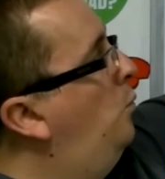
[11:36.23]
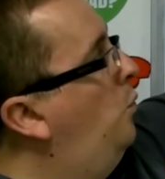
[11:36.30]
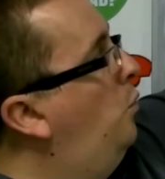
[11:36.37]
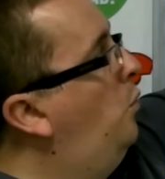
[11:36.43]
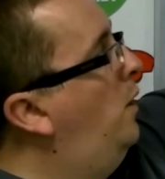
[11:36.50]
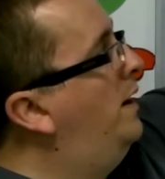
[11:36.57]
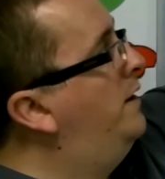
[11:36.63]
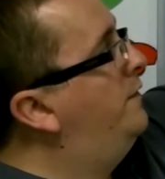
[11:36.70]

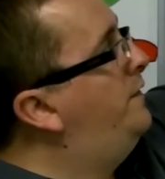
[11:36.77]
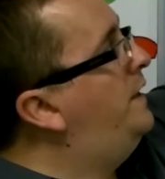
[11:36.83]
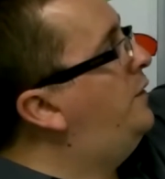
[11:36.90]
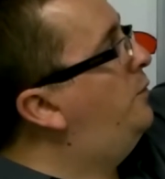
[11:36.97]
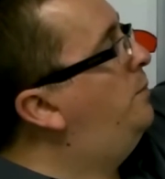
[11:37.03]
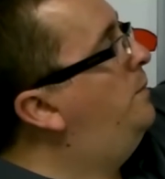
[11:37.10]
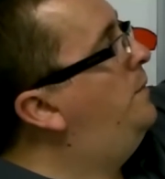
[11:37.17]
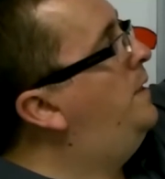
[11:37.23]
one of
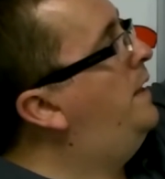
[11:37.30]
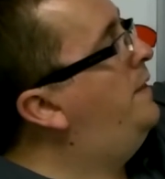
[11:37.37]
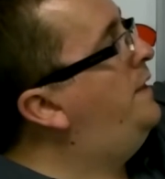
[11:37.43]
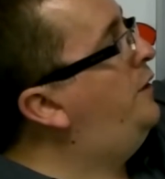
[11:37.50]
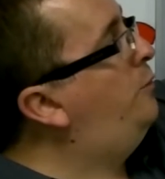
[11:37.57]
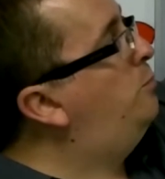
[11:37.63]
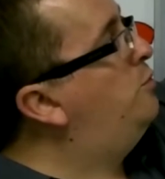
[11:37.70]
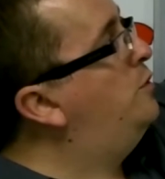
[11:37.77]
this, th
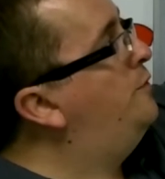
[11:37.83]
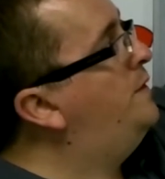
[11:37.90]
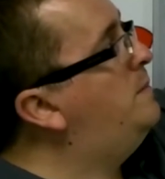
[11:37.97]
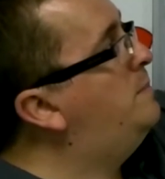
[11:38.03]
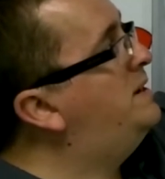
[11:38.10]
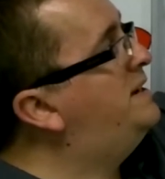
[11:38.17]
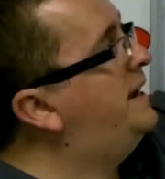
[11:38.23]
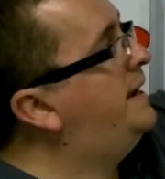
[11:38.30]
this proof
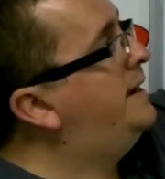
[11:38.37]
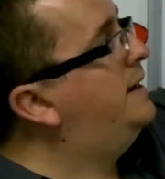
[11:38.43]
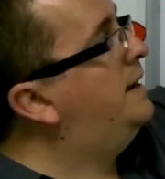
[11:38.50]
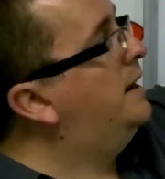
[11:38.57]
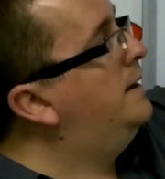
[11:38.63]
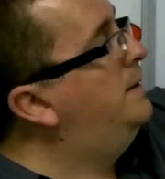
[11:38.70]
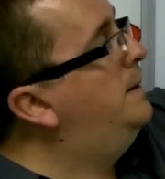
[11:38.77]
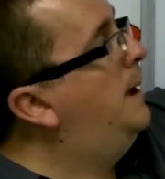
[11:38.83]
in
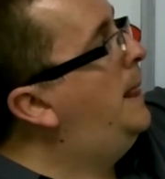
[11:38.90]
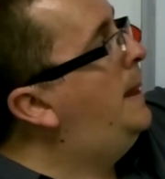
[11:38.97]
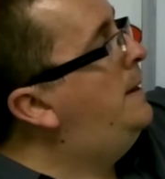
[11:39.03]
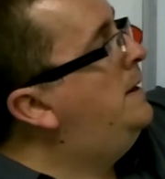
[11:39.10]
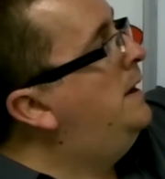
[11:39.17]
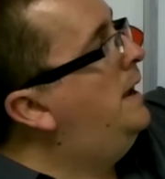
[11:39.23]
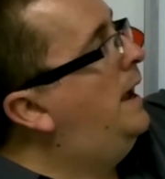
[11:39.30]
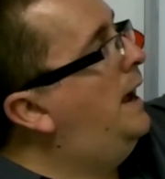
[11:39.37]
particular,
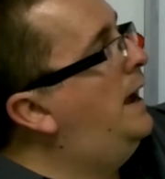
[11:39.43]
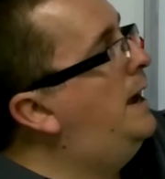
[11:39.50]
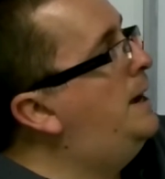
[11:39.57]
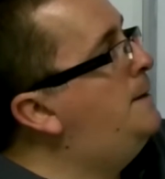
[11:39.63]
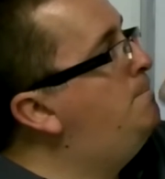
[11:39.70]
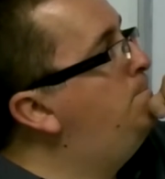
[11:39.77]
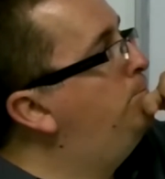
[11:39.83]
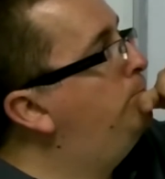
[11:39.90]

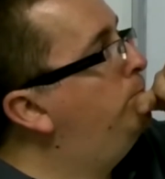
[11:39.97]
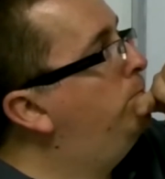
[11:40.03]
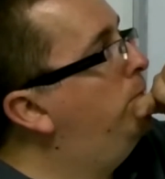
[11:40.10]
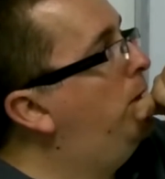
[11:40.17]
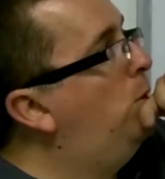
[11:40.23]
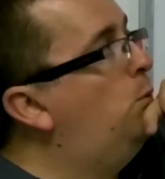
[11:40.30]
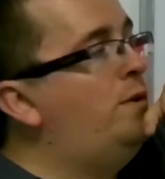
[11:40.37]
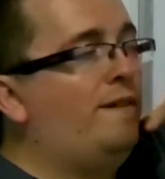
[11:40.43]
um,
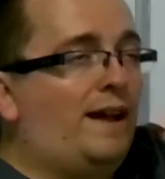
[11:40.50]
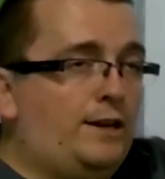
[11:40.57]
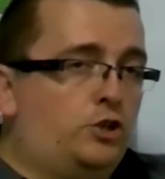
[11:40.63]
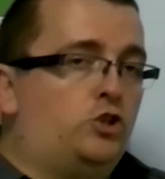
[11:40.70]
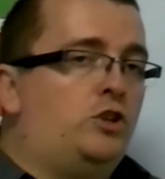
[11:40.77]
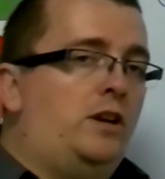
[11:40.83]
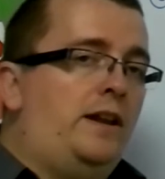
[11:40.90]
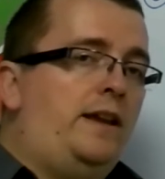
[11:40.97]
we've
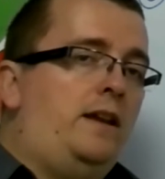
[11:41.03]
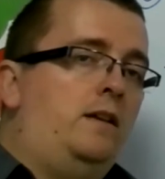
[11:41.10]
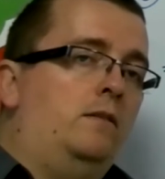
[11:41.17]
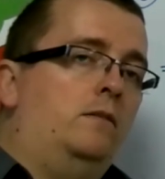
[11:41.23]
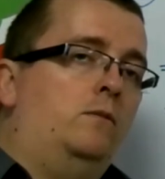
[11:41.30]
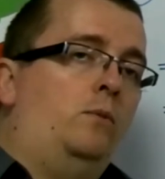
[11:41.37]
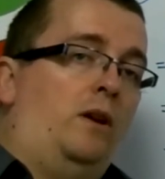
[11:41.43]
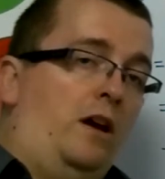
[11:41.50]
actually,
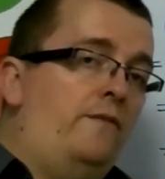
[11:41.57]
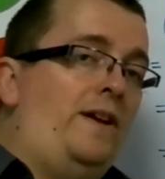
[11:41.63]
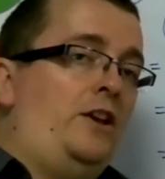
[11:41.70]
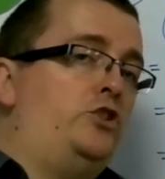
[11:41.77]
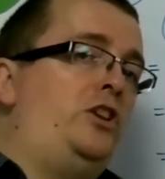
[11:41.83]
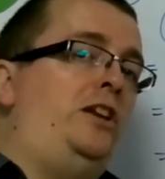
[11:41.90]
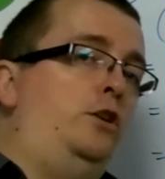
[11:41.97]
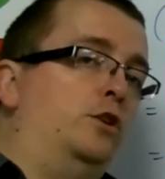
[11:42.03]
well I've
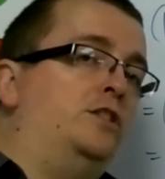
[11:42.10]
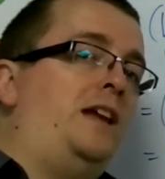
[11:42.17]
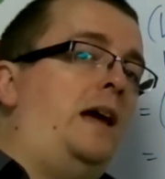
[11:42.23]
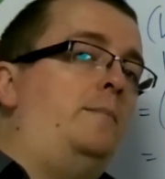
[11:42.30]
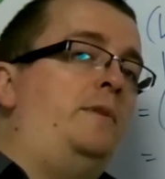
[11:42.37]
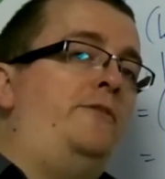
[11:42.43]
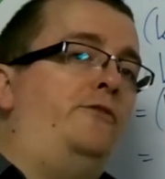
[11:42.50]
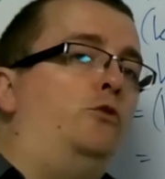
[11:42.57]
actually looked
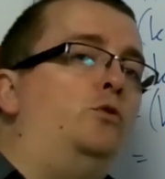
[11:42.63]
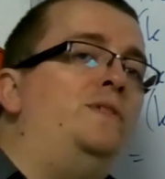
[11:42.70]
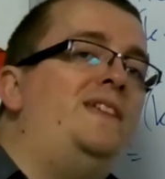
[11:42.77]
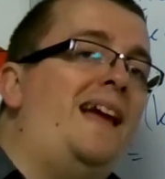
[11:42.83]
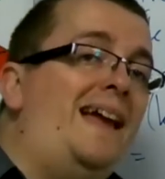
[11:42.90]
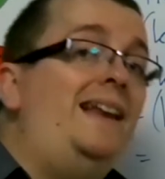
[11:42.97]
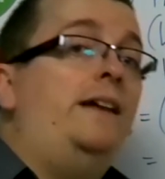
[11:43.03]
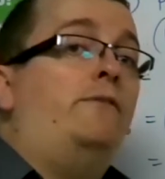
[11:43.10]
at before in
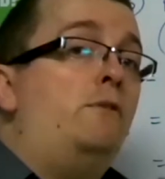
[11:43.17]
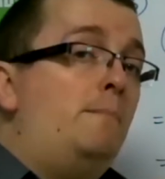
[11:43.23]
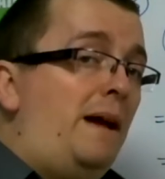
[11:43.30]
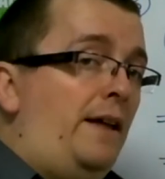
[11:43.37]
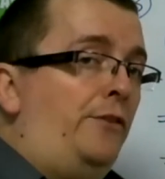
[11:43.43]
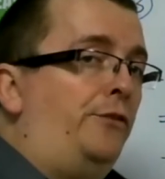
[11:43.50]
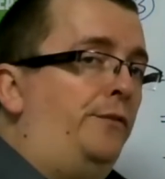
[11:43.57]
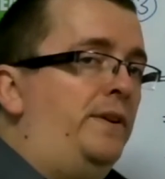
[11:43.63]
the A-level
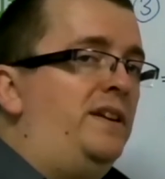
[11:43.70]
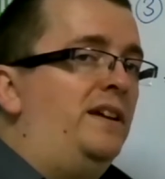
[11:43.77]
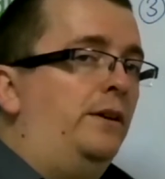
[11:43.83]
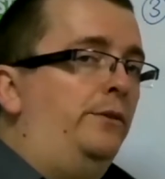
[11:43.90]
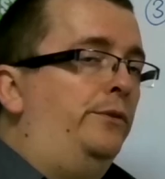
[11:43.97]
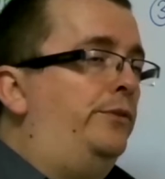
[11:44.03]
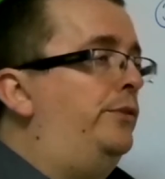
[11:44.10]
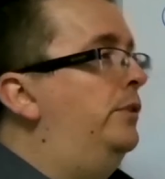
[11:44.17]
maths
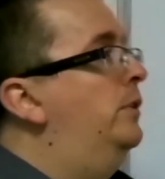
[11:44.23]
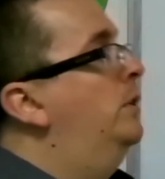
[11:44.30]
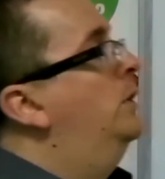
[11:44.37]
videos.